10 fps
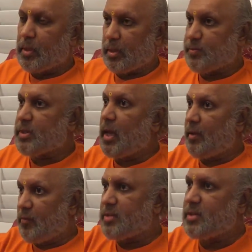Especially I
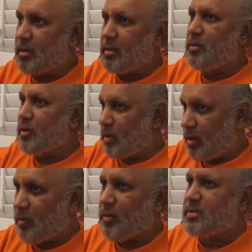am watching it. You are all
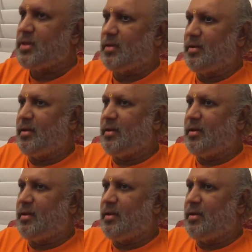not watching.